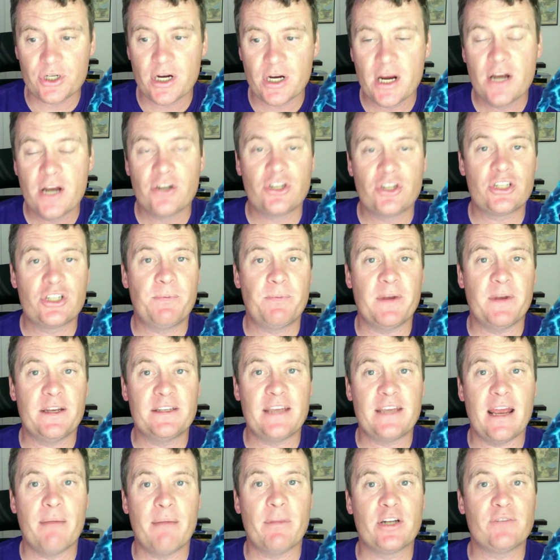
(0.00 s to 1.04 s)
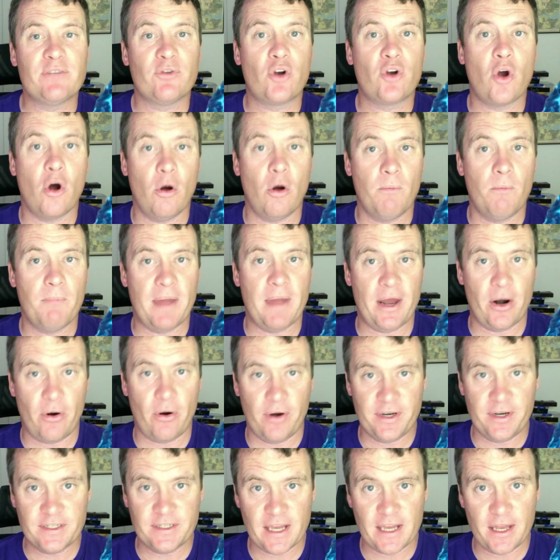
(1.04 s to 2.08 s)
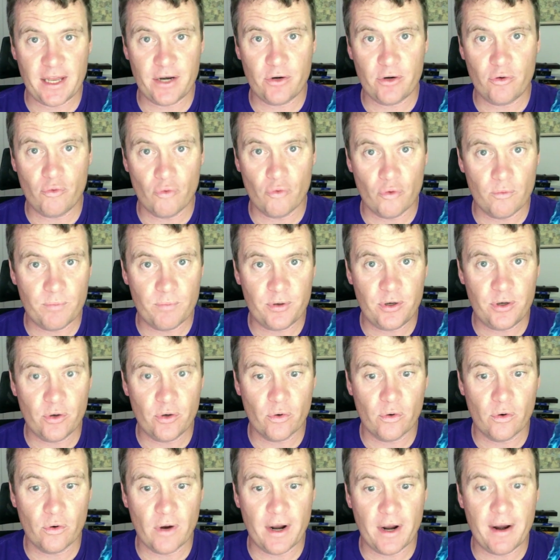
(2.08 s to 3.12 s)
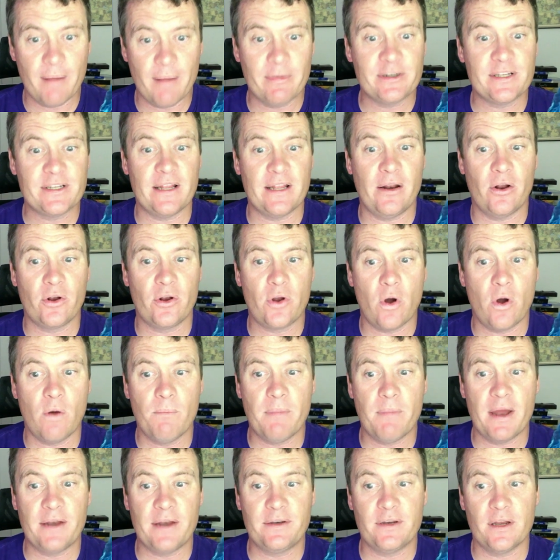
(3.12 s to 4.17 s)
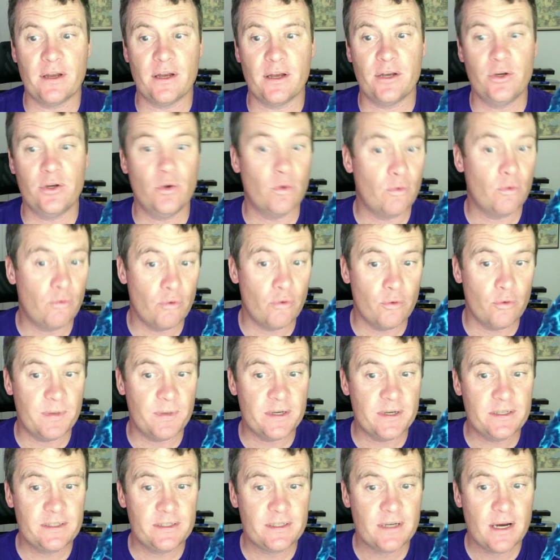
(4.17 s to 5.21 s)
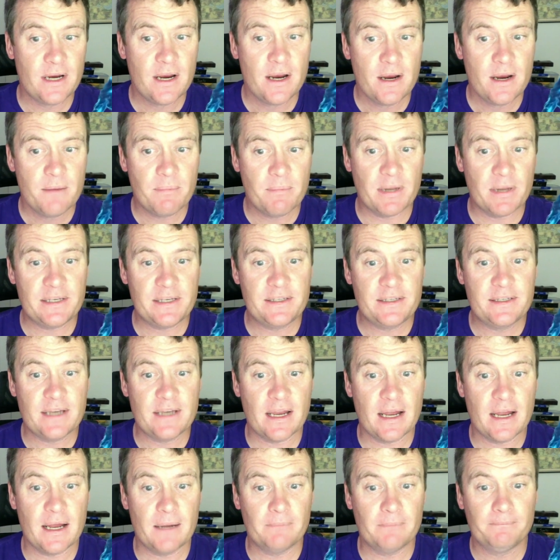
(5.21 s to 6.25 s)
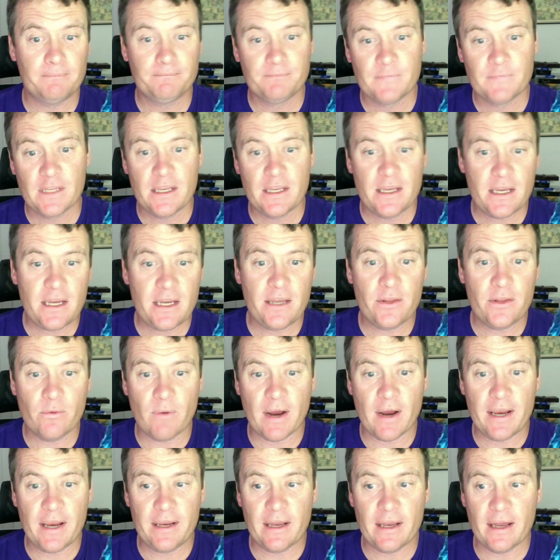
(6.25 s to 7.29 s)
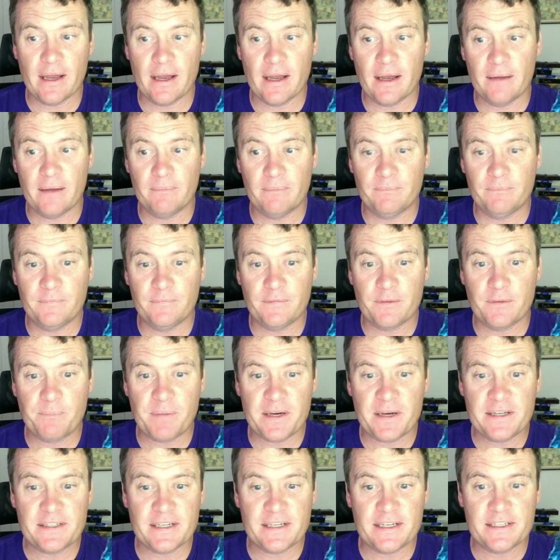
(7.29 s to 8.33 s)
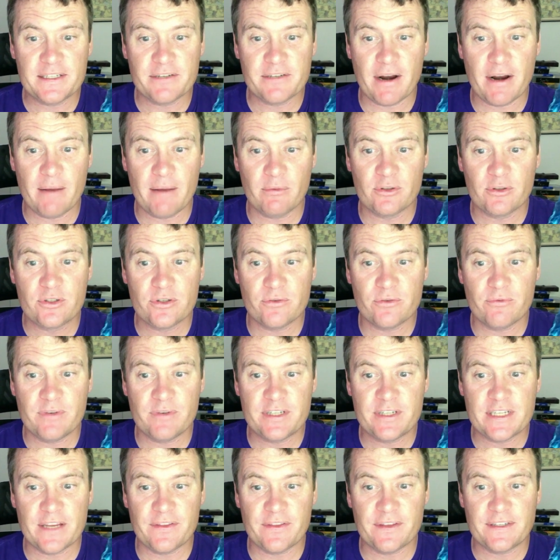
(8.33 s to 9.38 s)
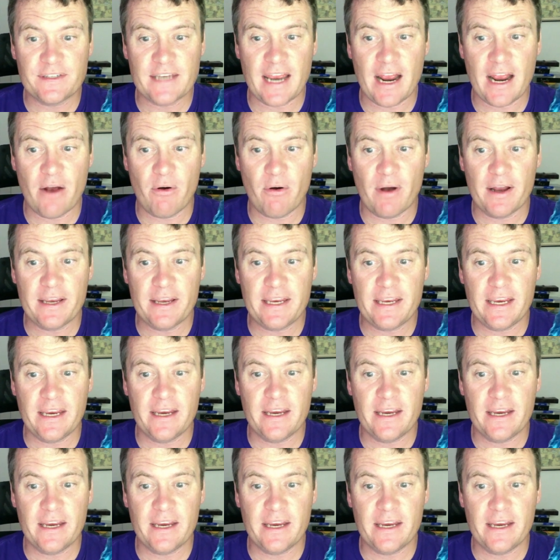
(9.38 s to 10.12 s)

Just depends how much of a combat-orientated group and how much they like combat your group is. But either way, the PCs are able to reset the tower here,